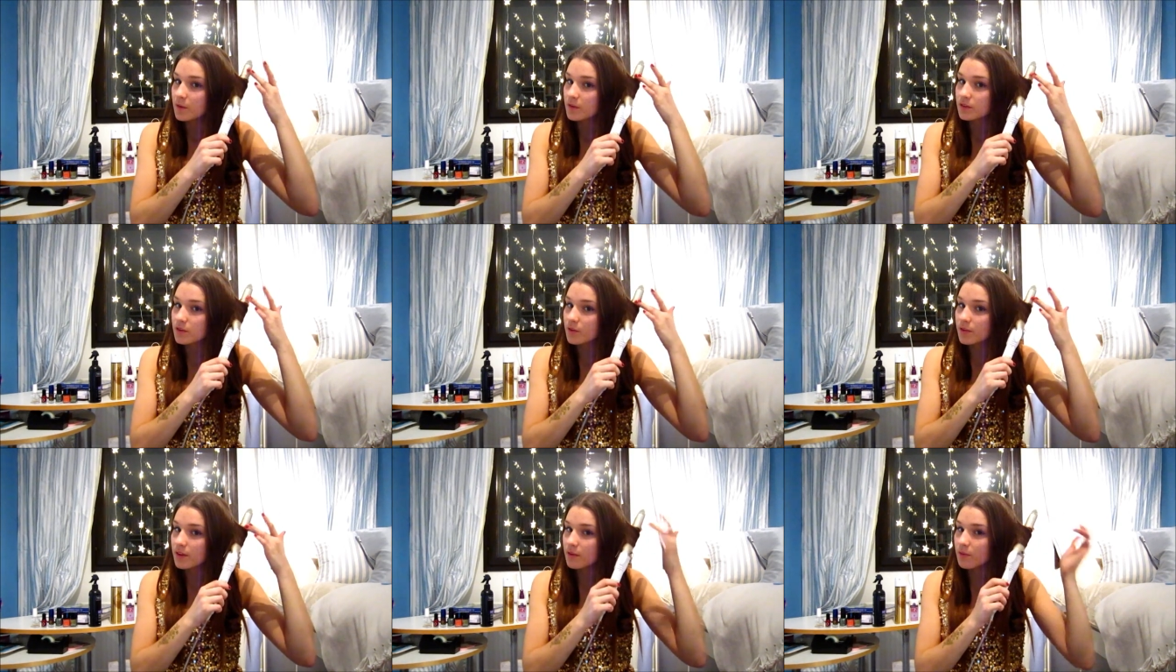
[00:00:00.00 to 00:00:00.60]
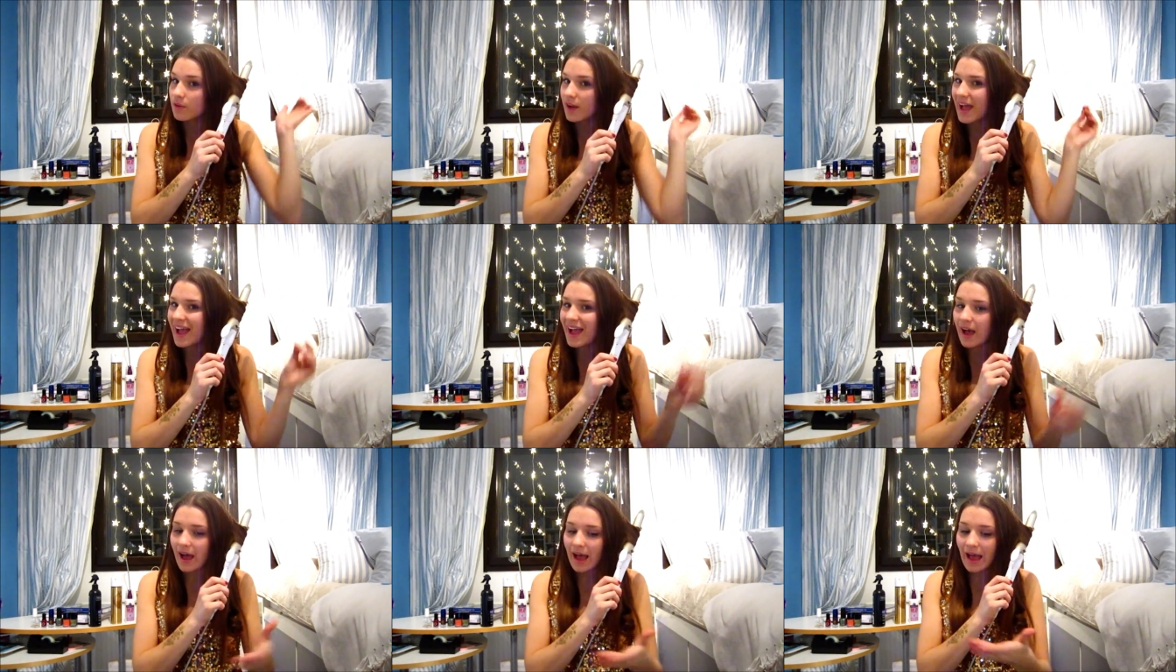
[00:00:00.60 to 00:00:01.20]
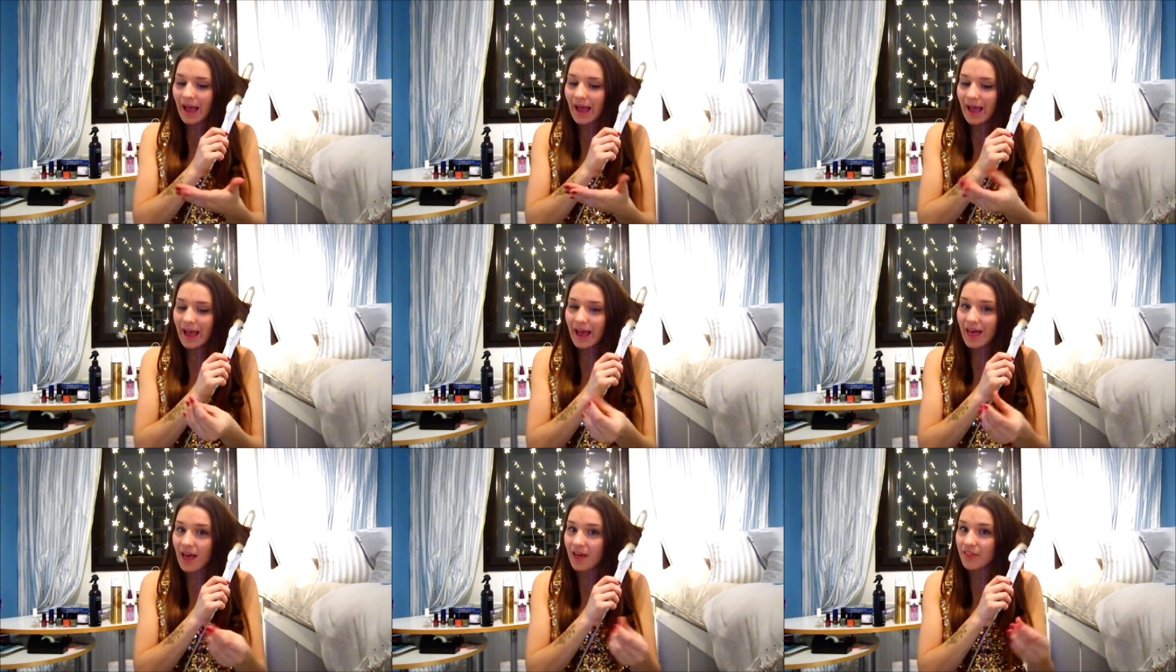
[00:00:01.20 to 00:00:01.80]
So that,
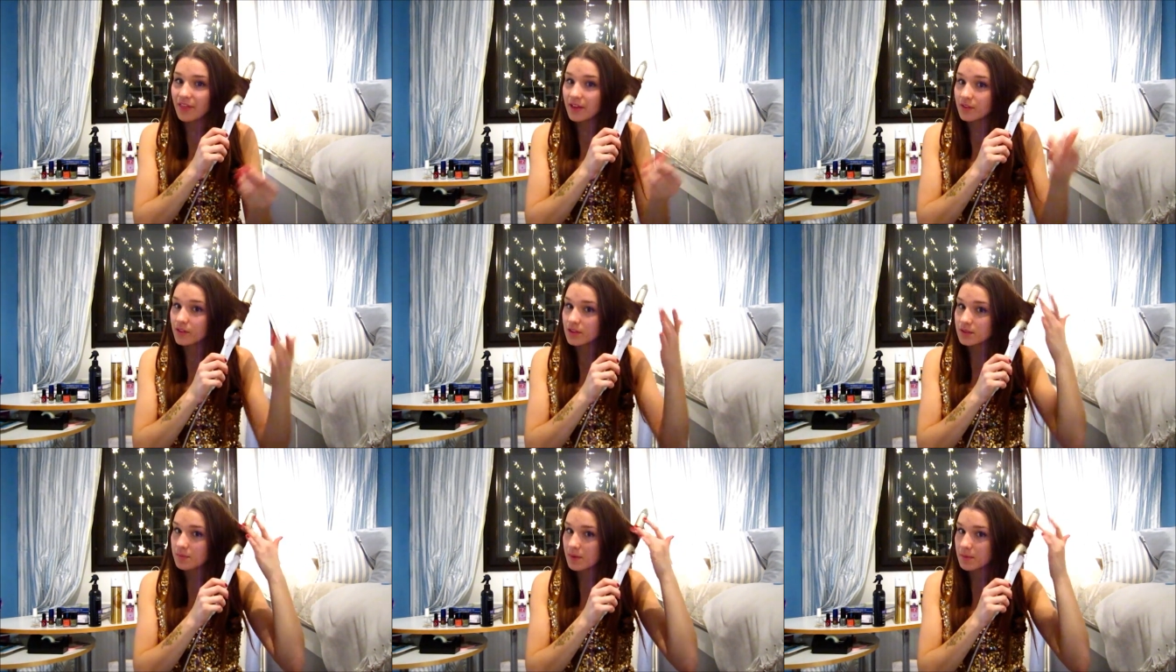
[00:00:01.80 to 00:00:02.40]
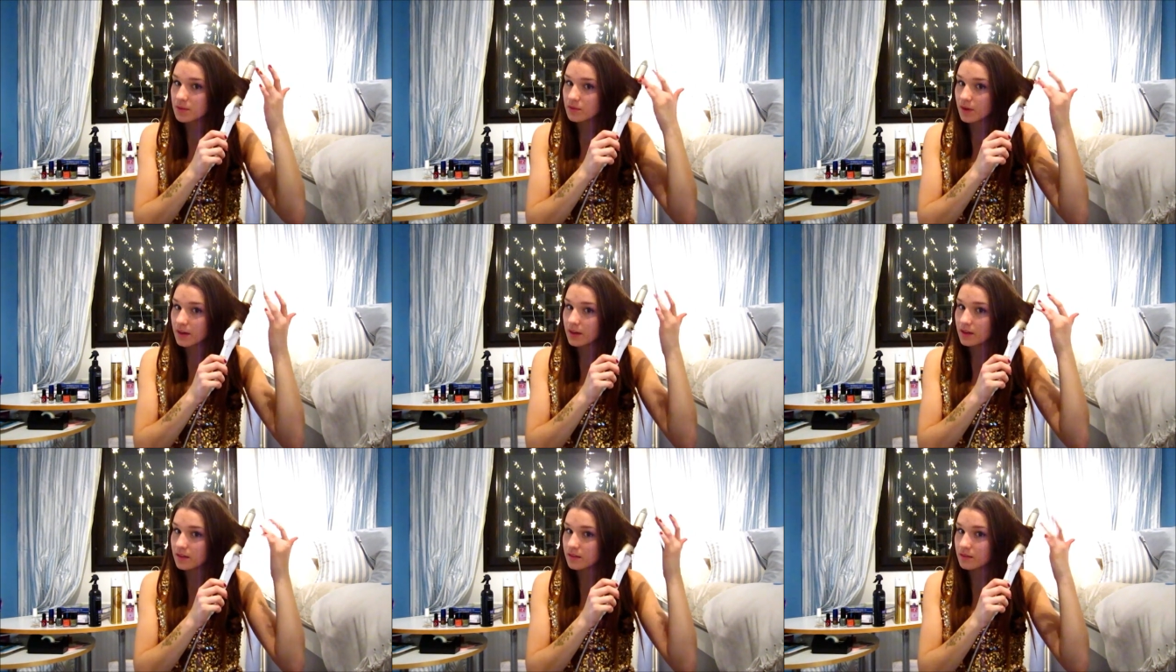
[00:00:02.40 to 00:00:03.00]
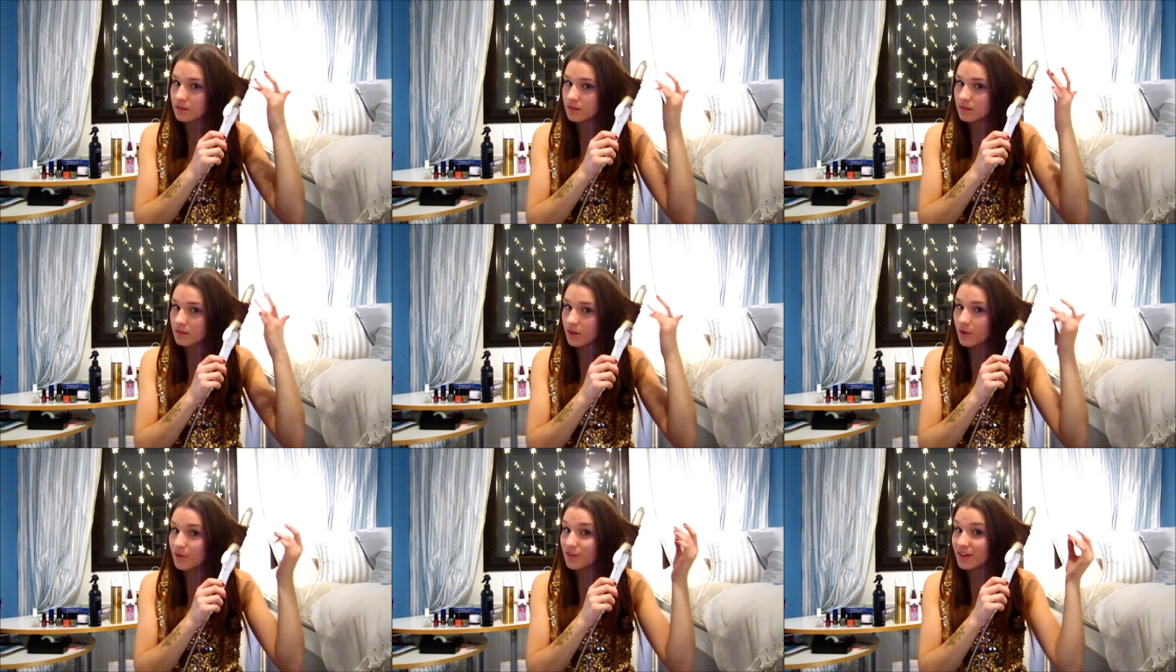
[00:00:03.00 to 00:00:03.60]
I think this baby's ready.
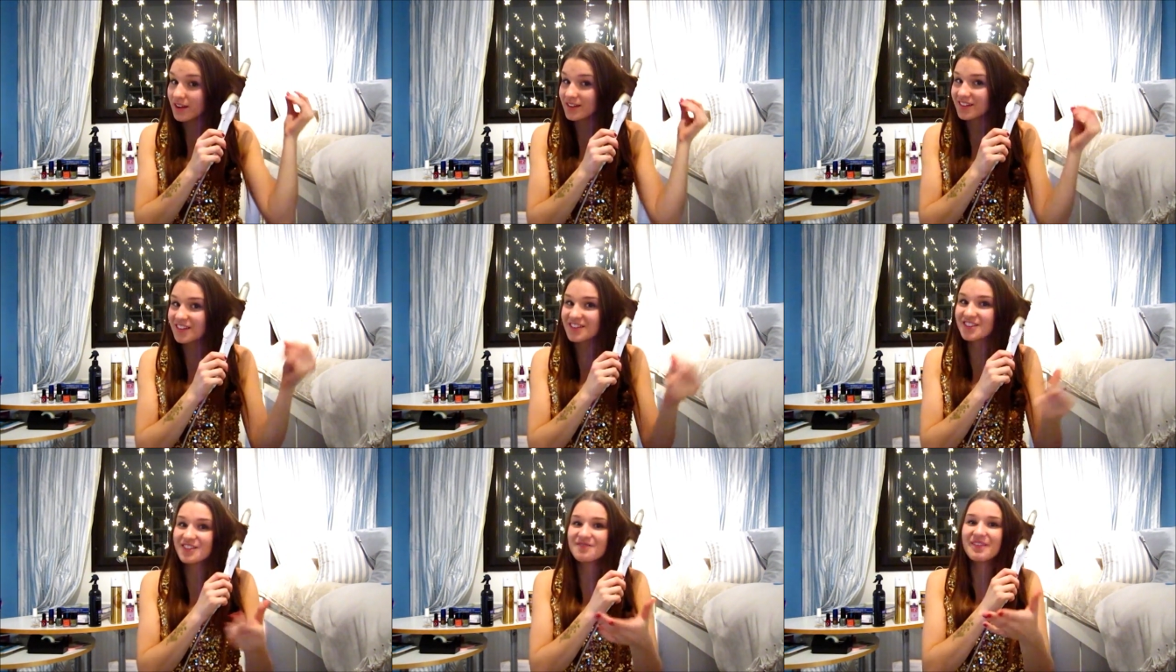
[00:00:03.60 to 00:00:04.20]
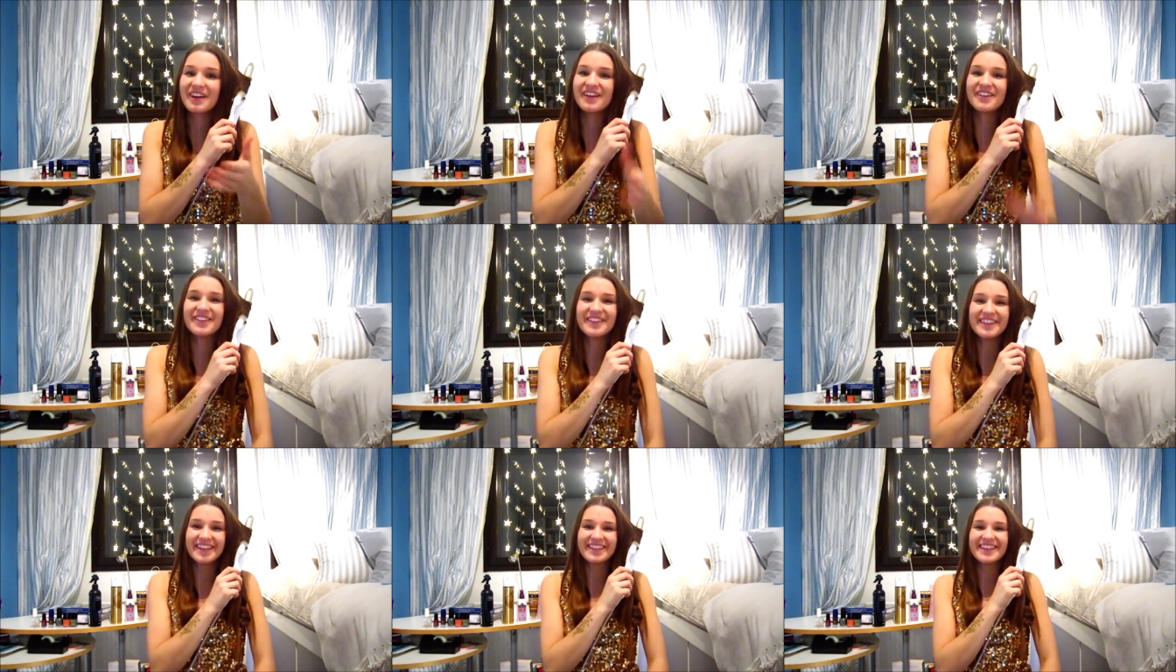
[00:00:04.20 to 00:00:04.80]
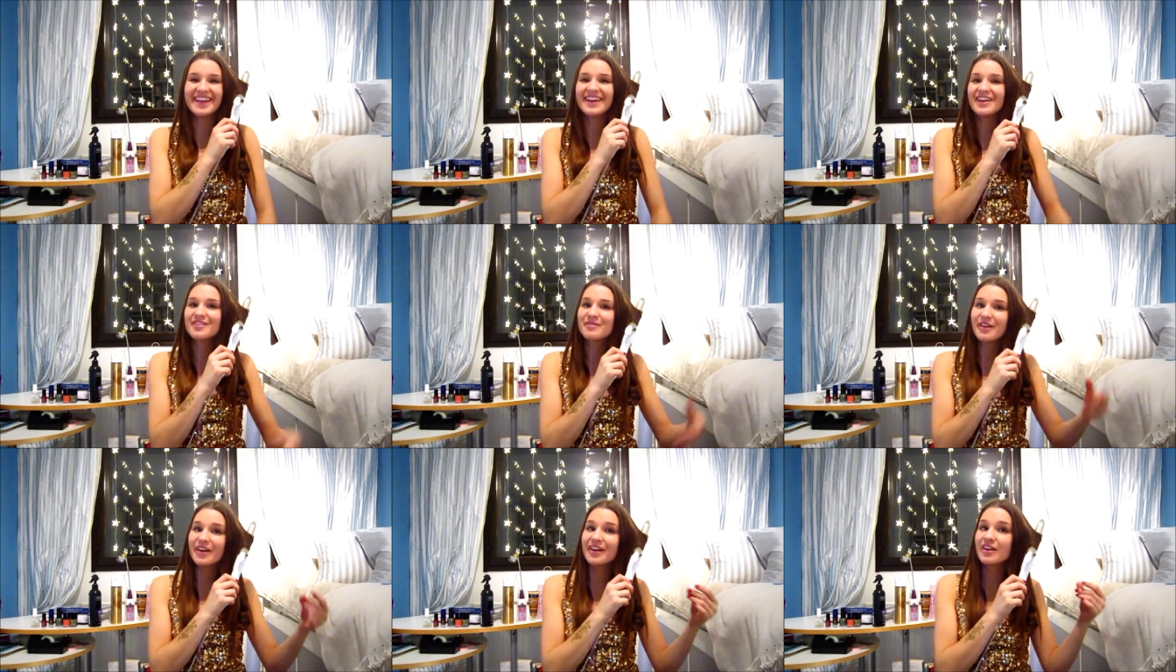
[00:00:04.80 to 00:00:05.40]
Oh, just the barrel and not the hair
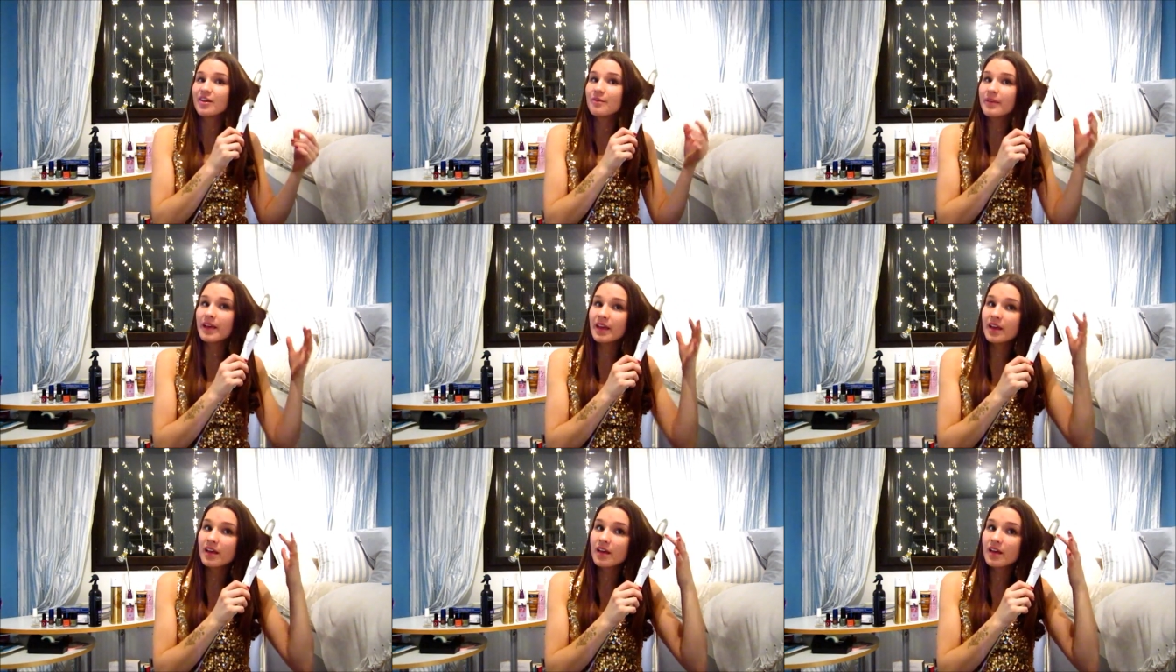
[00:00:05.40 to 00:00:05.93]
part, good me.